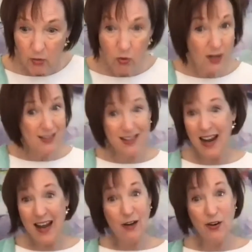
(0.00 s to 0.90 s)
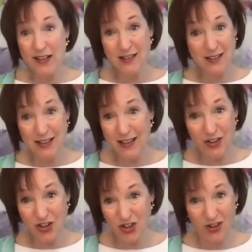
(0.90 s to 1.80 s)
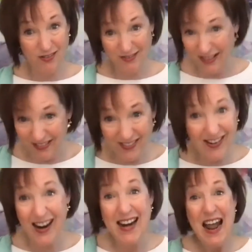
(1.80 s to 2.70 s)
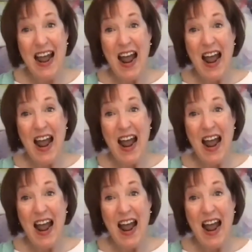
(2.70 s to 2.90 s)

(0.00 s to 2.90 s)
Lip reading: Right? Because anger has a signature, right?